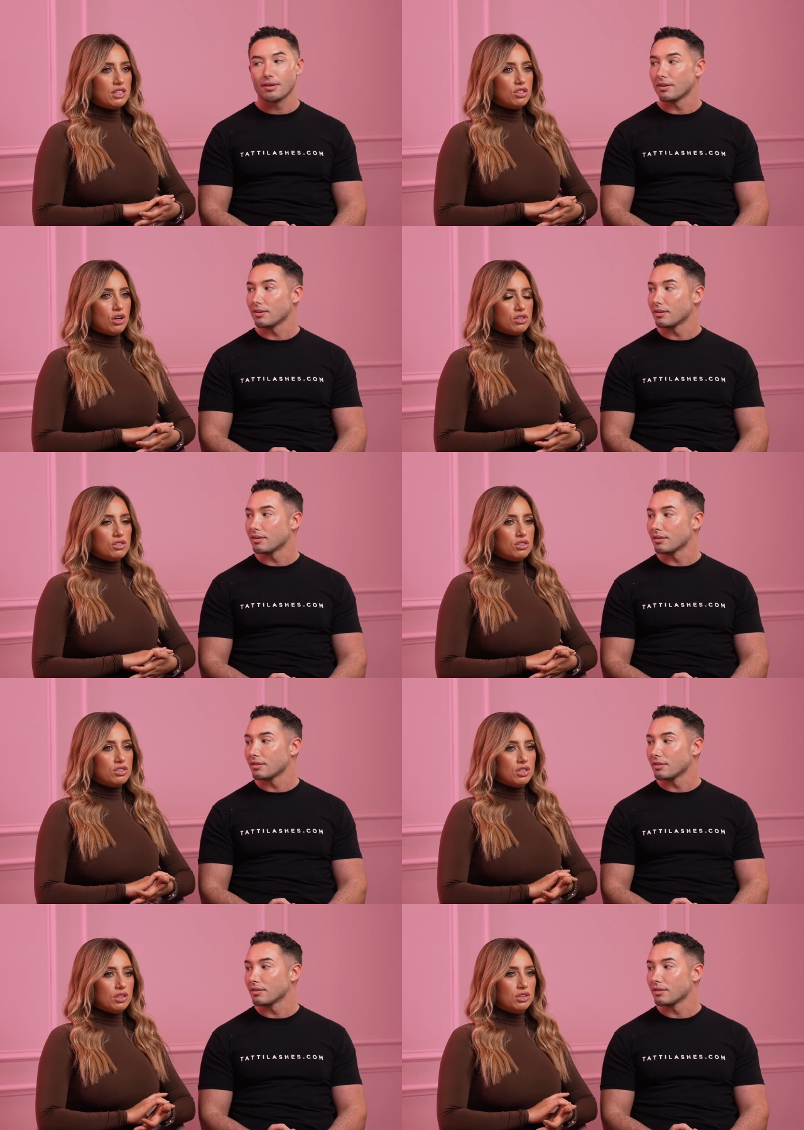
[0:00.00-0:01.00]
Speaker 1: started
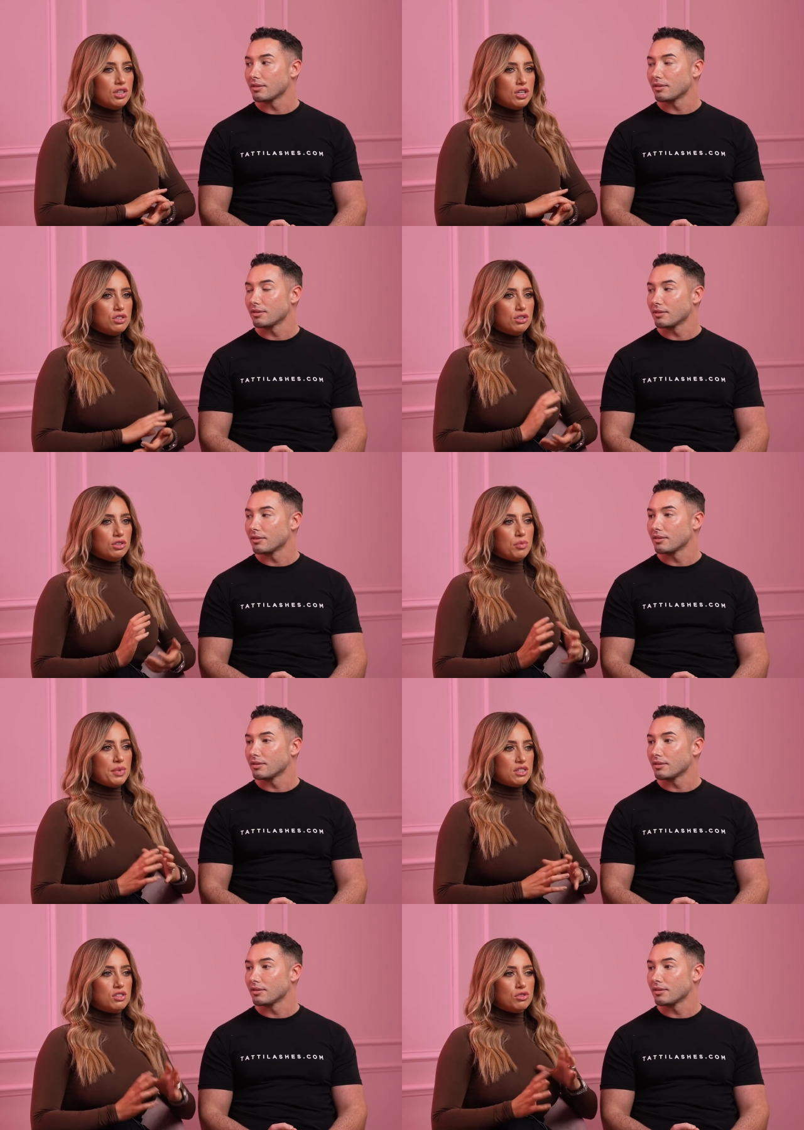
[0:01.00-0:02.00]
to, to the
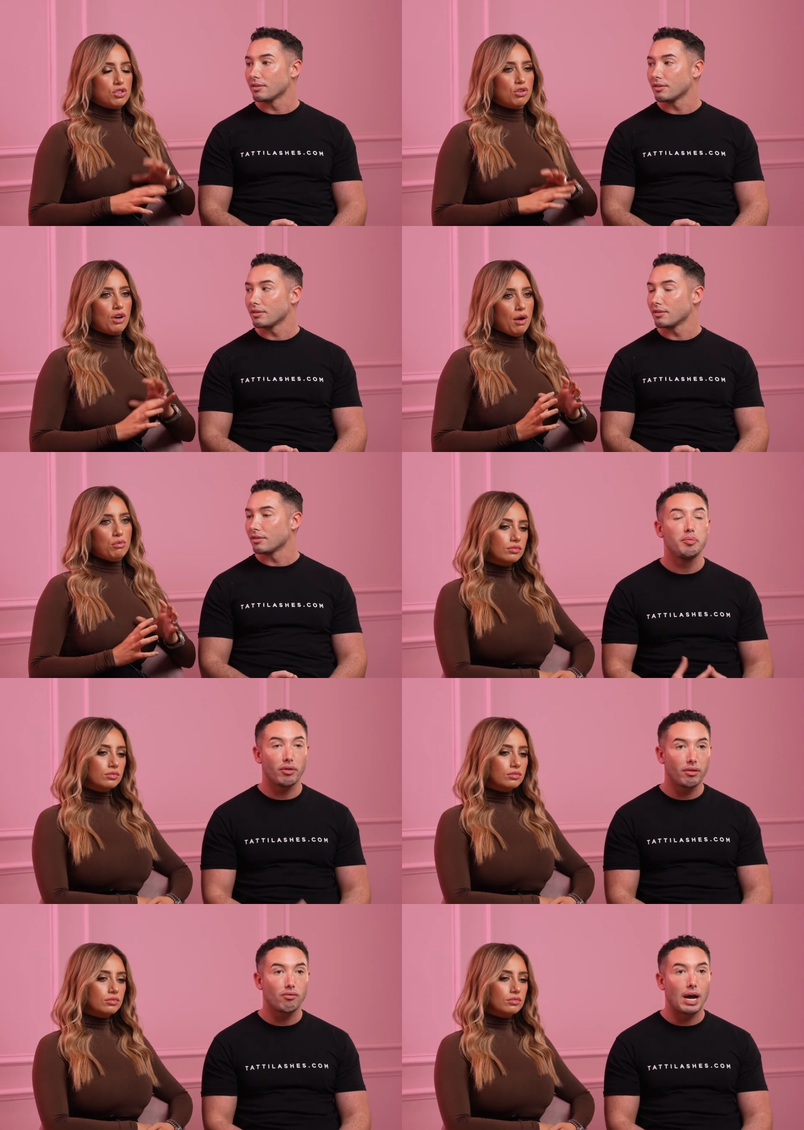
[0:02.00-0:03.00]
business to grow.
Speaker 2: My
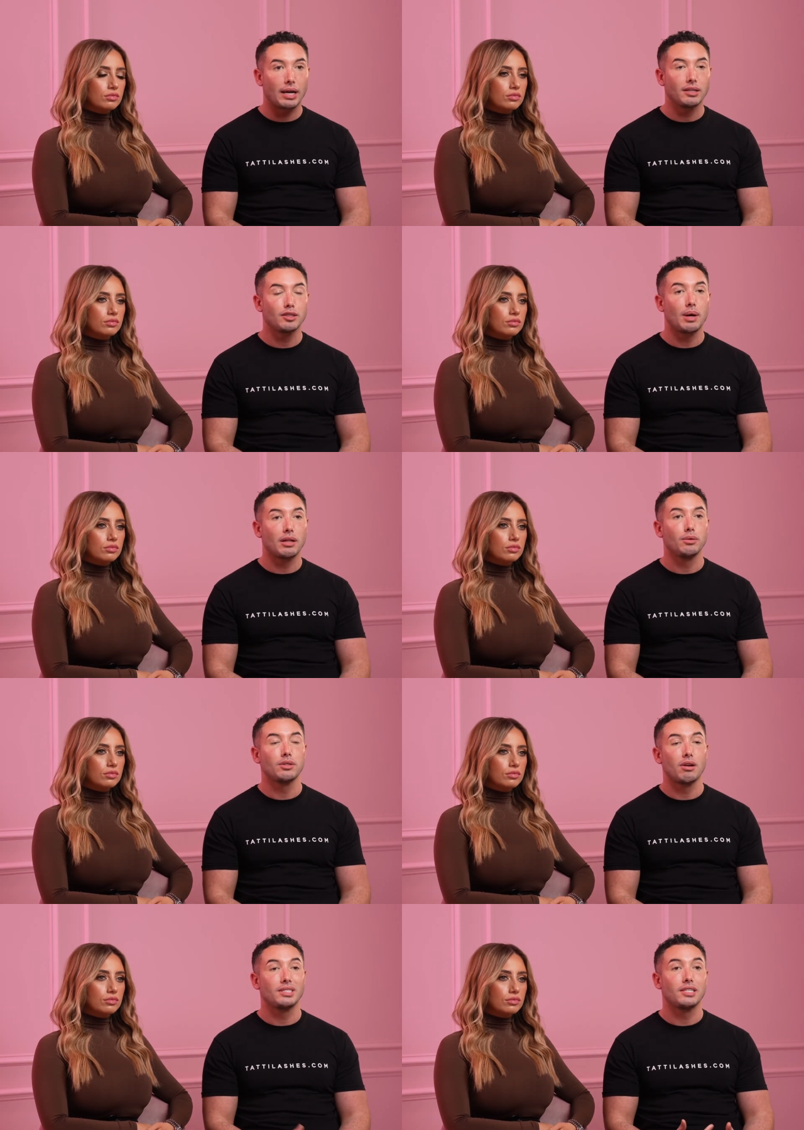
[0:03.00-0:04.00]
brother Ryan as well, who was
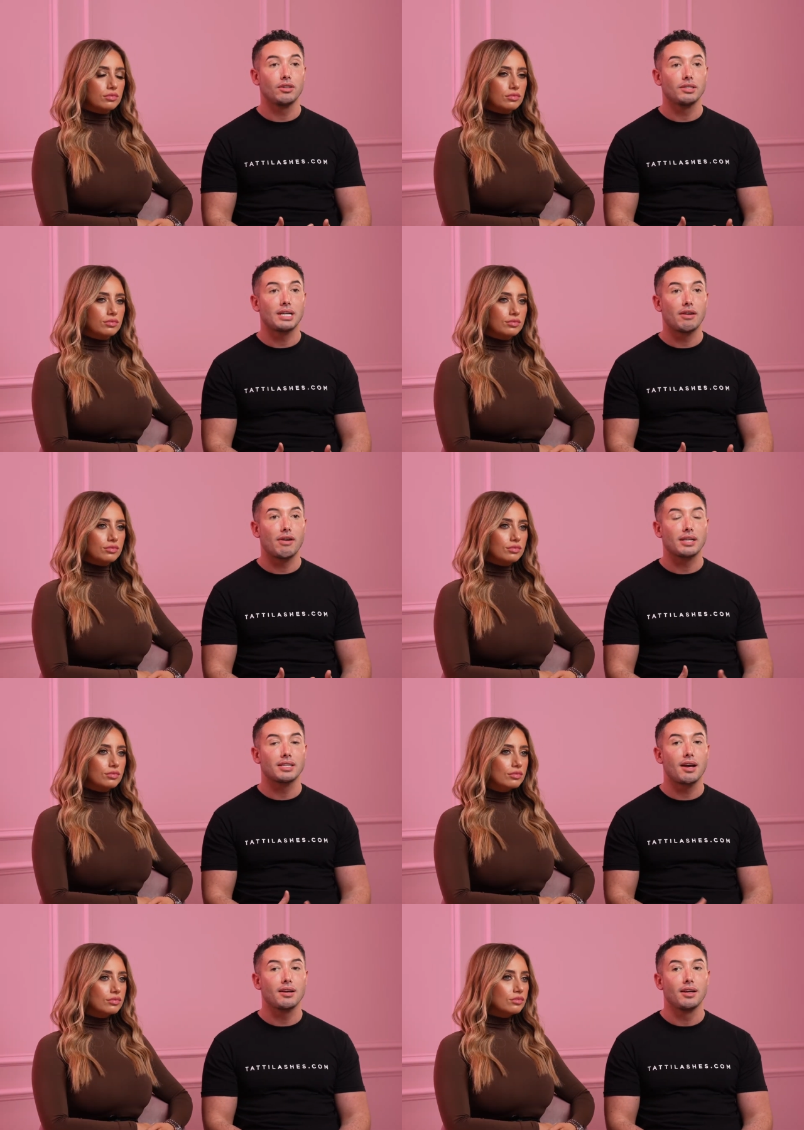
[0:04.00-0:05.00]
our digital
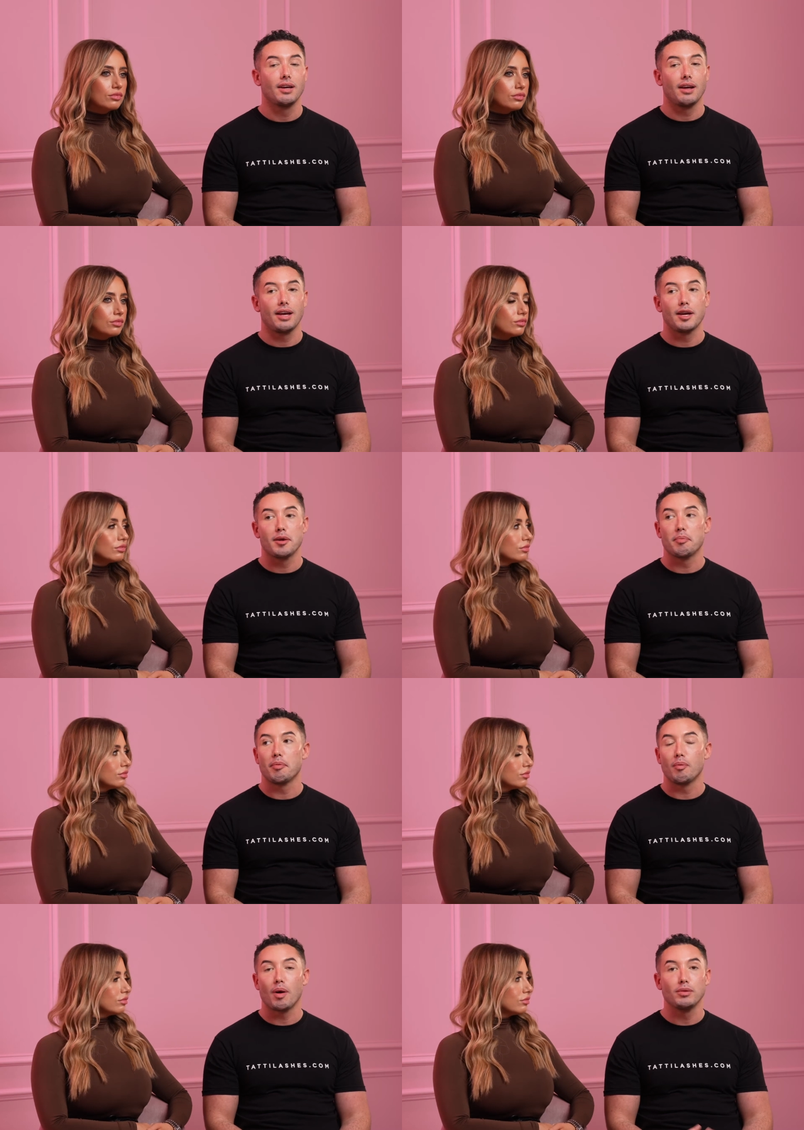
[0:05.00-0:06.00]
director. Um,
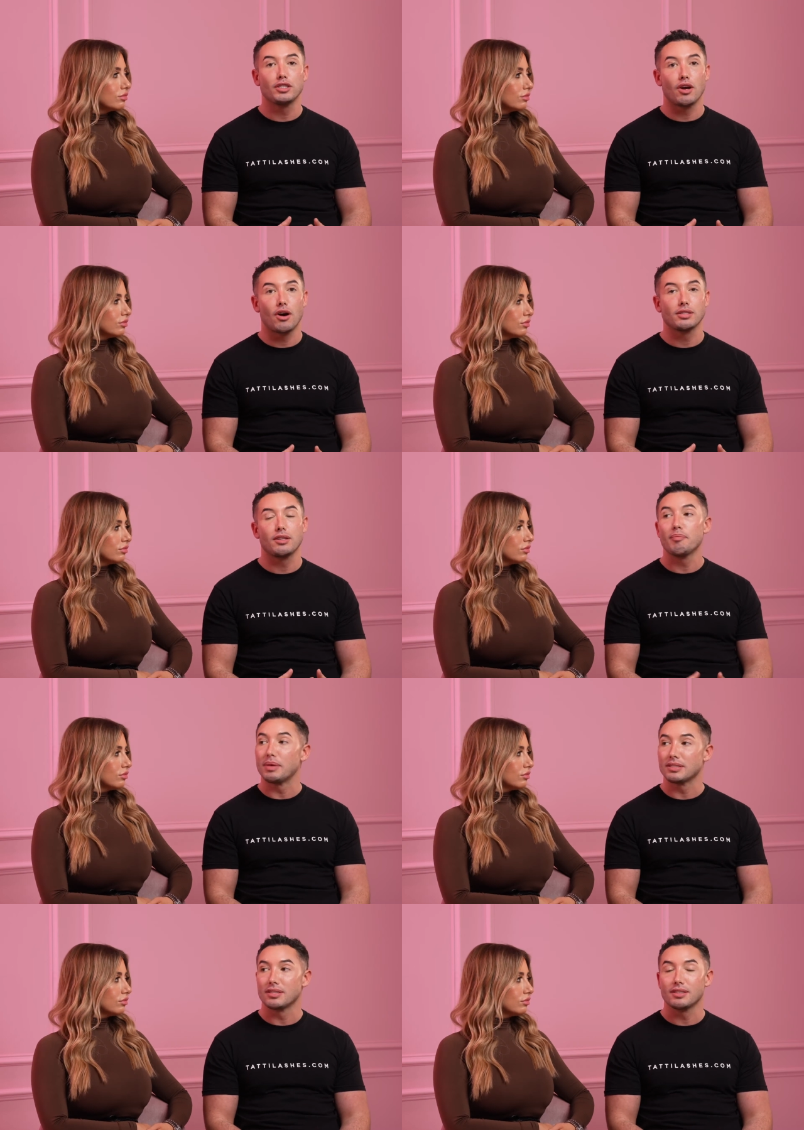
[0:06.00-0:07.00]
when we started the
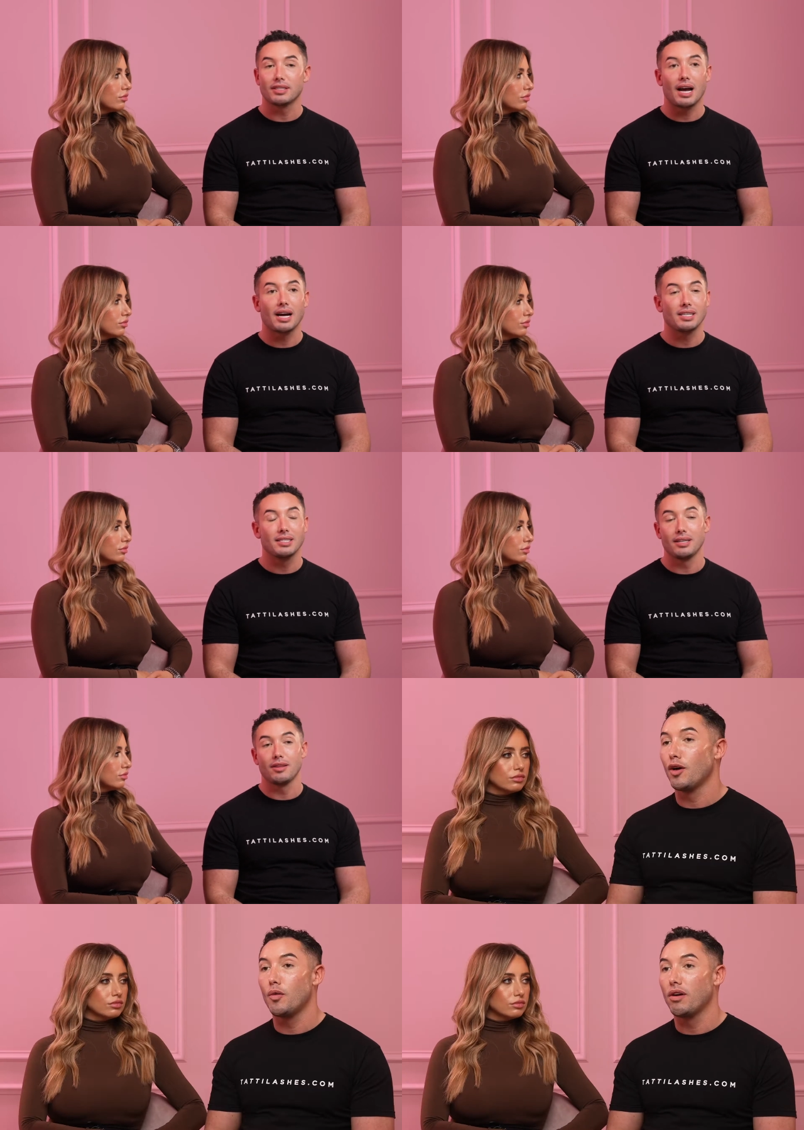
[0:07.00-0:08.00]
business, I actually didn't
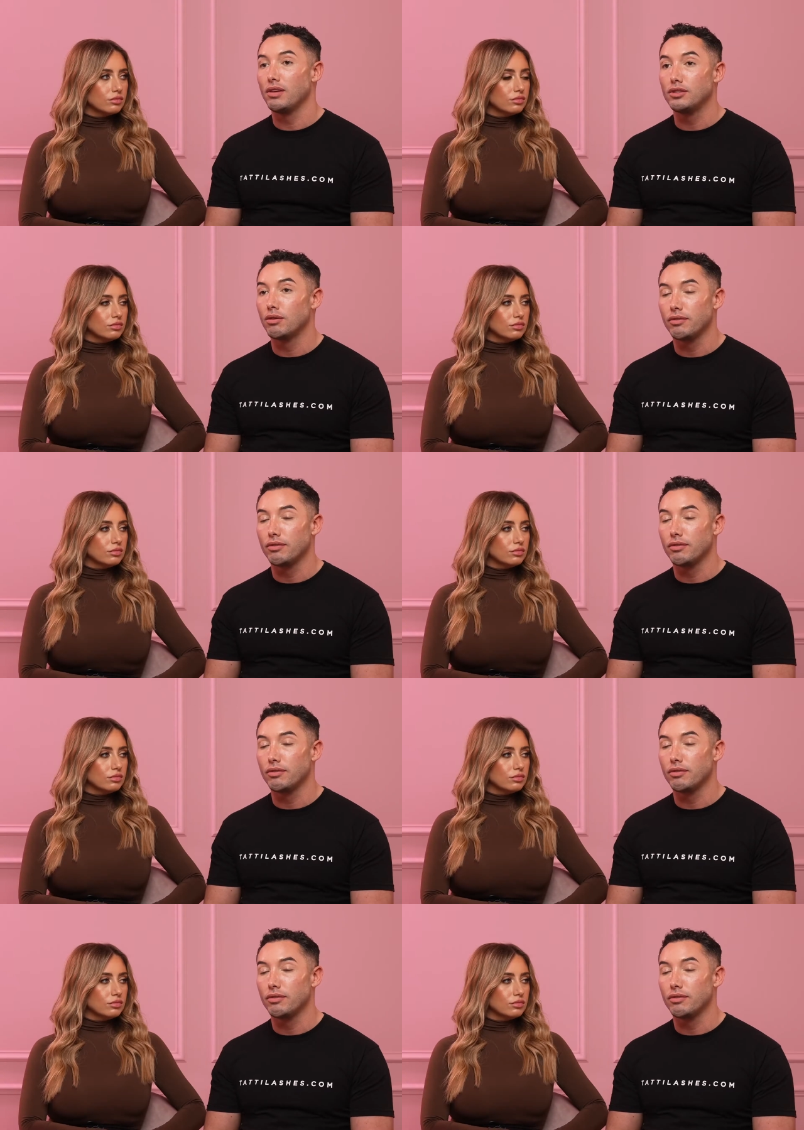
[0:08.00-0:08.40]
know what he'd done